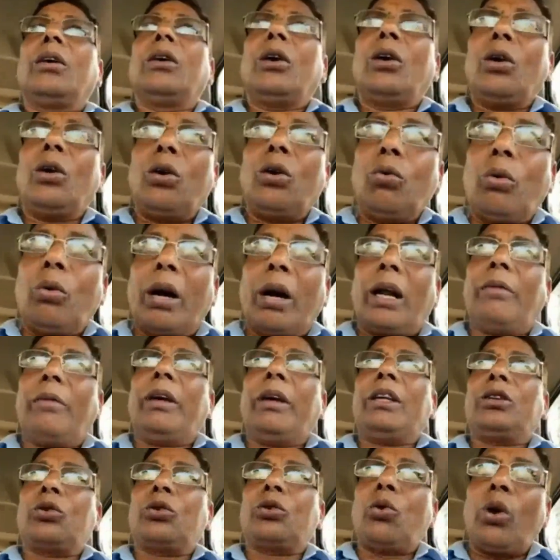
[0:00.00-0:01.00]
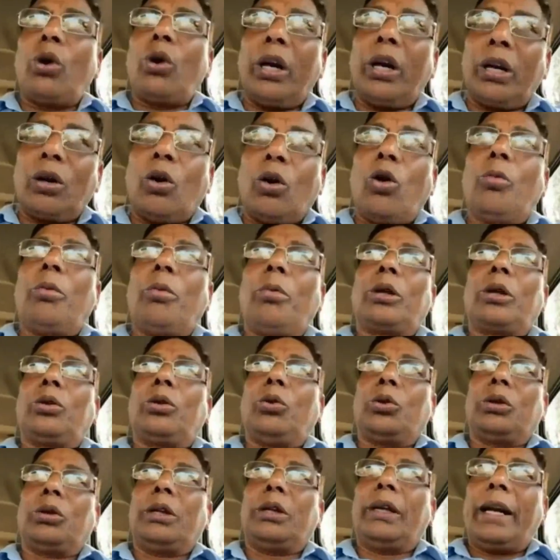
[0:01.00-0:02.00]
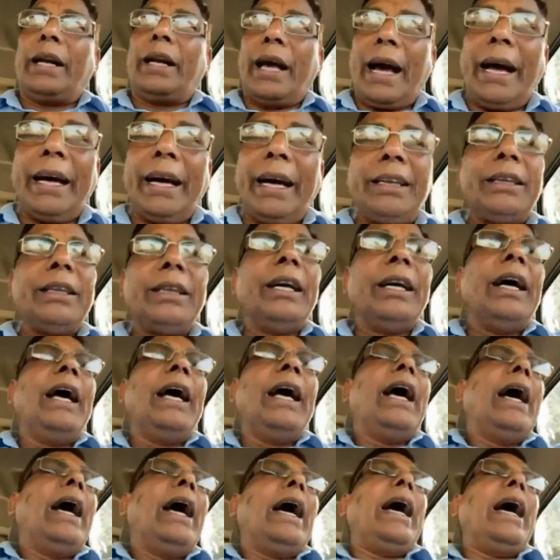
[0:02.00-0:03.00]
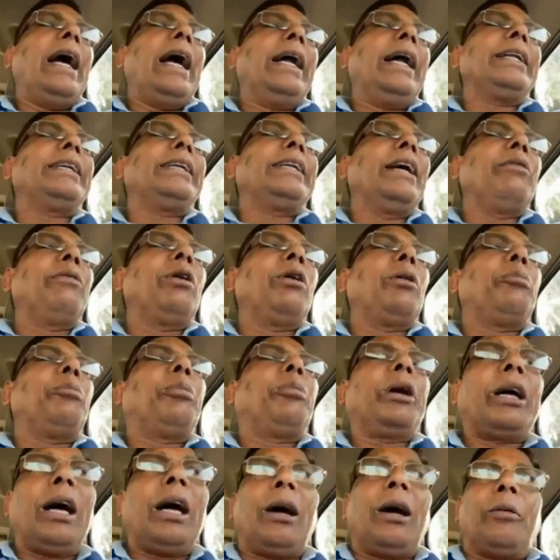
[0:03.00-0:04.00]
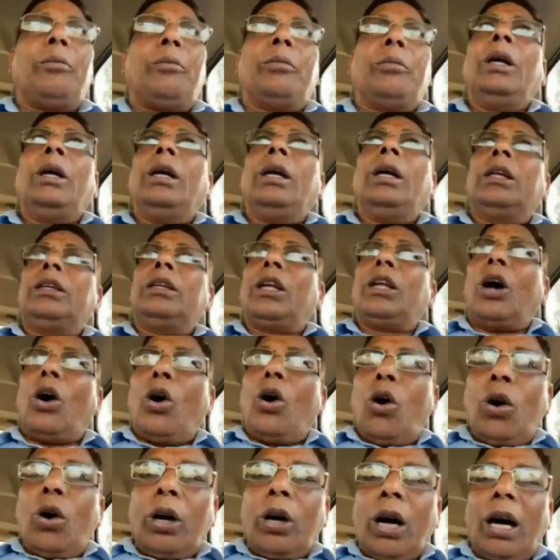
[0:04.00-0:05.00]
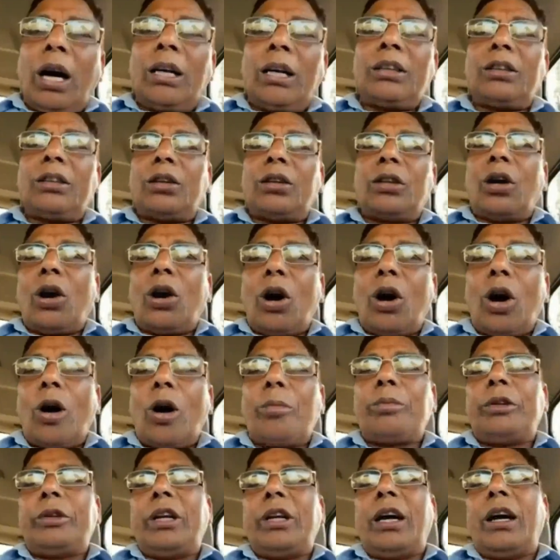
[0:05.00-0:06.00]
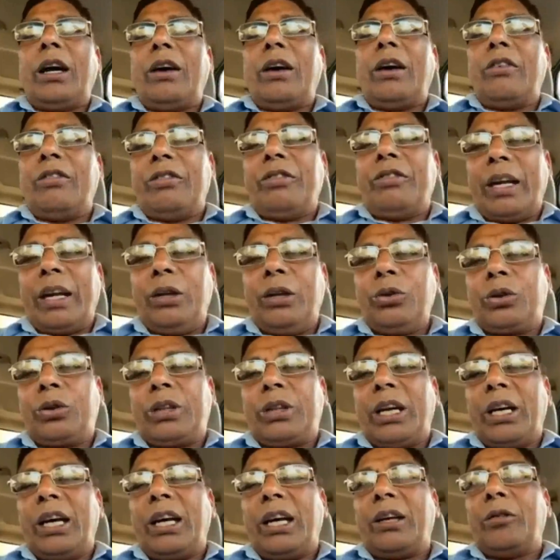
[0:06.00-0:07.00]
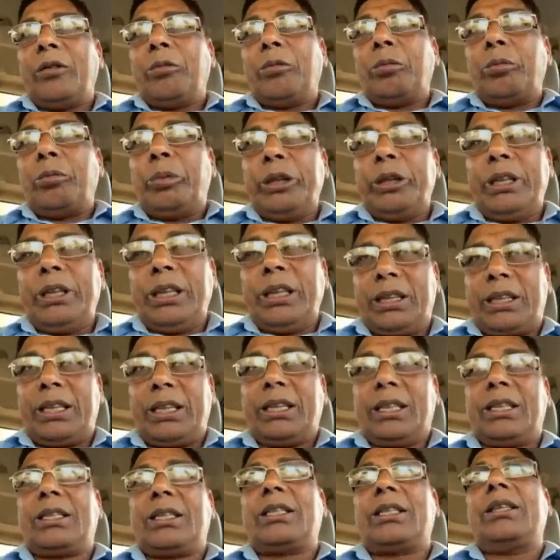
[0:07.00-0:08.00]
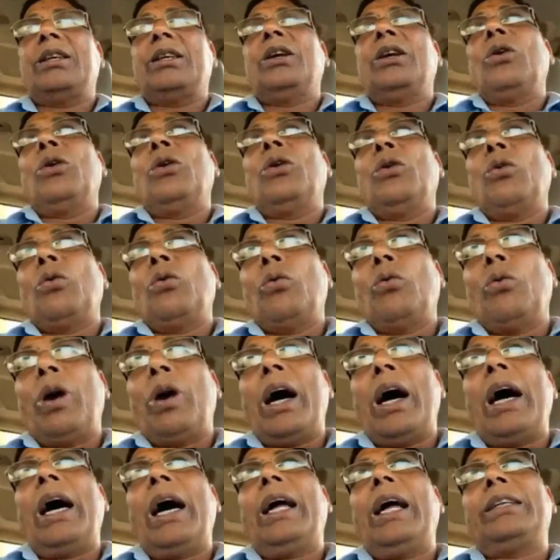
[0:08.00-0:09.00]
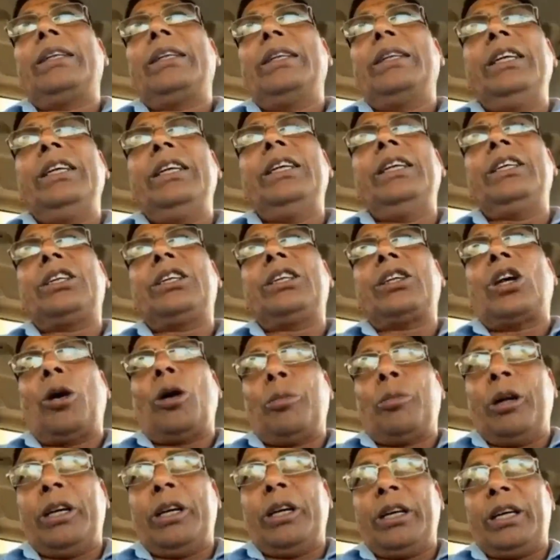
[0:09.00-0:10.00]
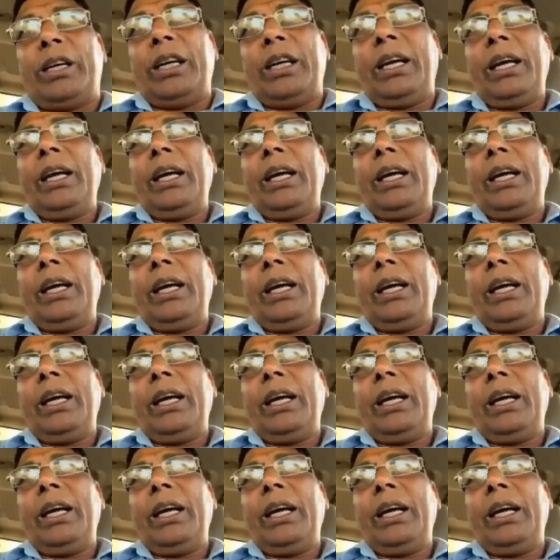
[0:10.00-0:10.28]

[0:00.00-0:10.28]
whatever is growing over those land, and they will become the owners of the value chain businesses where these commodity